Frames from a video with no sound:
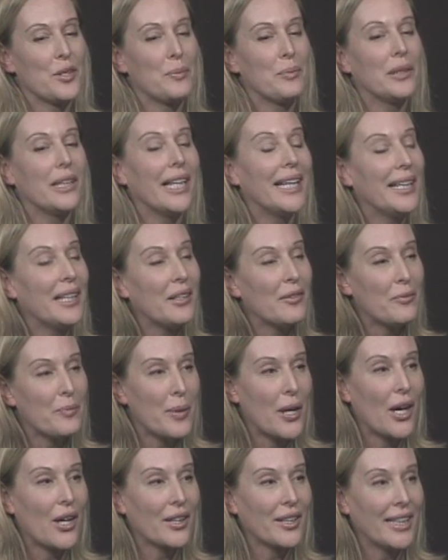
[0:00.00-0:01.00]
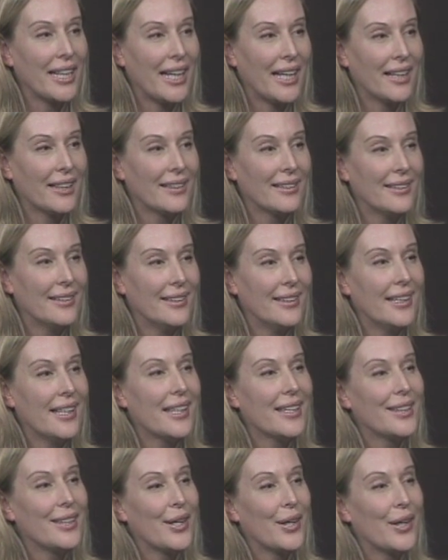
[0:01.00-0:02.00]
plenty of parking.
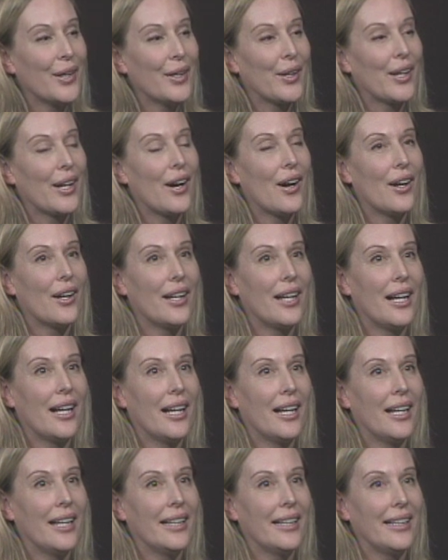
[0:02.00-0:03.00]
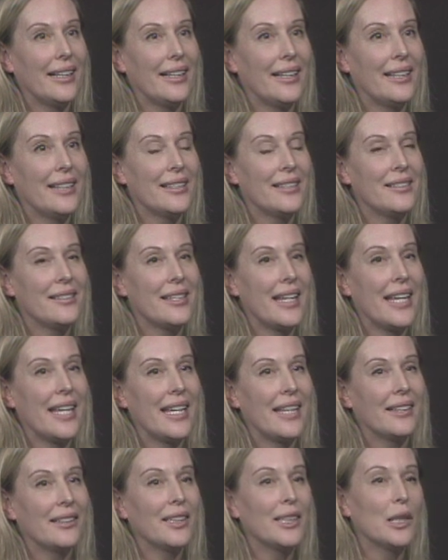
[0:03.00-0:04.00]
There is
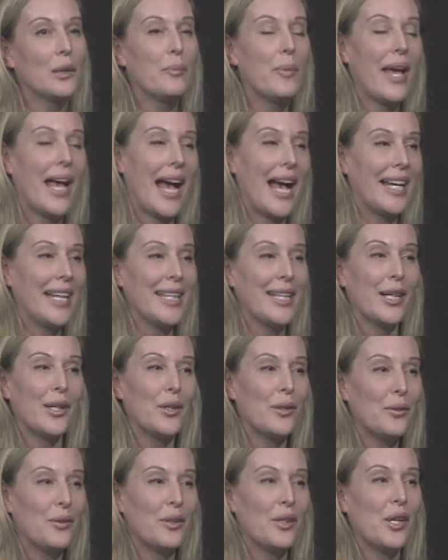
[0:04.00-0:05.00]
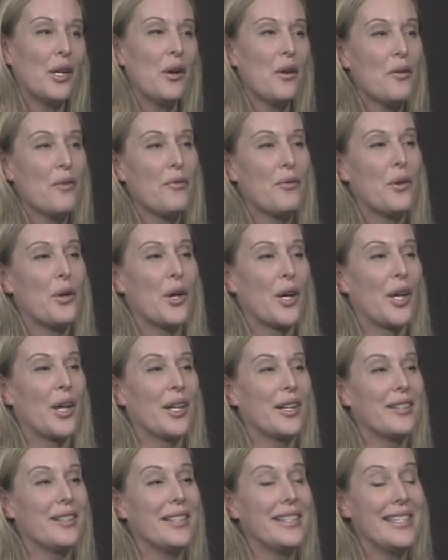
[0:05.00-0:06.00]
a little patio
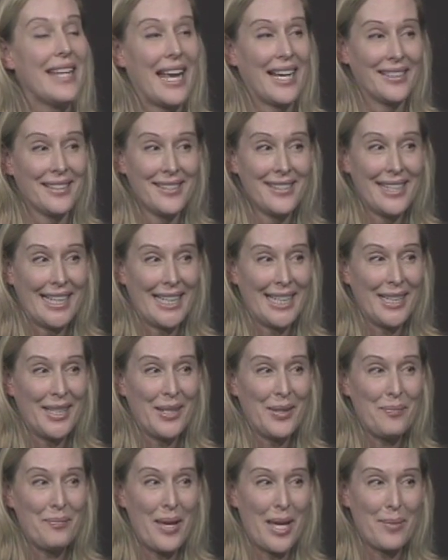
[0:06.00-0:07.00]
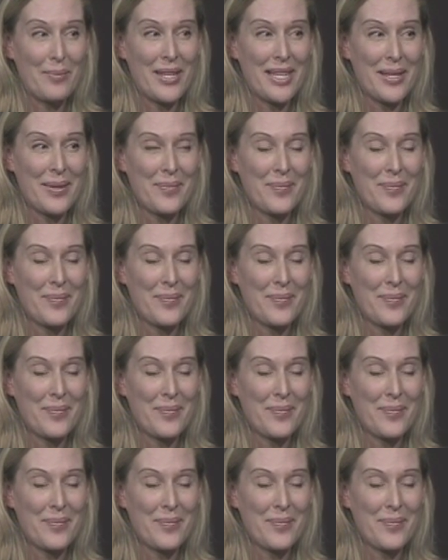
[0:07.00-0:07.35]
for dancing, maybe.